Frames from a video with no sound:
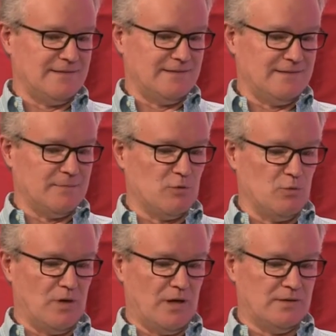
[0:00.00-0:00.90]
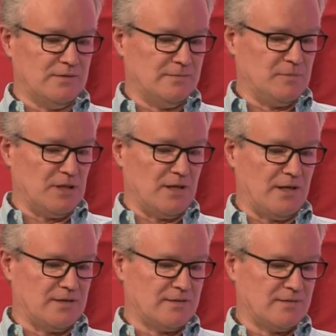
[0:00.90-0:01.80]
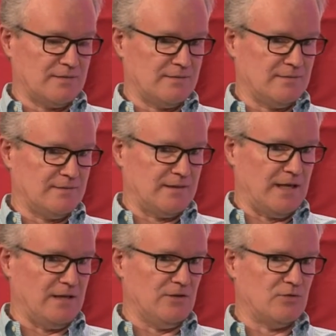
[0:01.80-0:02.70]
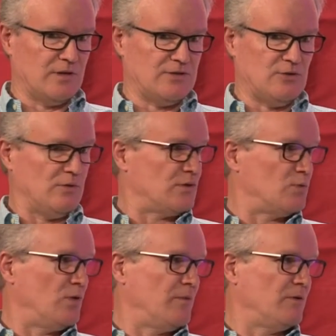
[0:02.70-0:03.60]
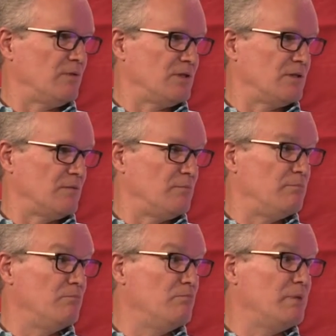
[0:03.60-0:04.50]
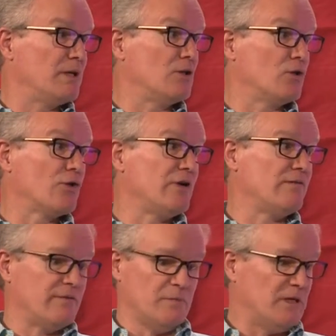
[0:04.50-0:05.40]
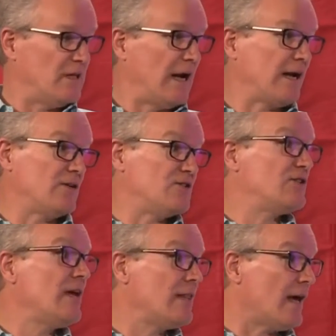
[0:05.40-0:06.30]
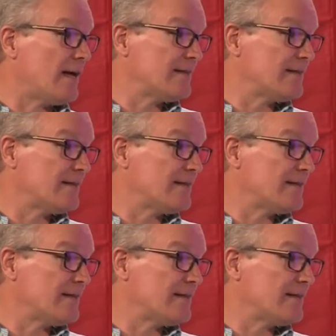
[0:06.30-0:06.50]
Number one, because I had to trust you as a woman, which is a big learning for me that I could say that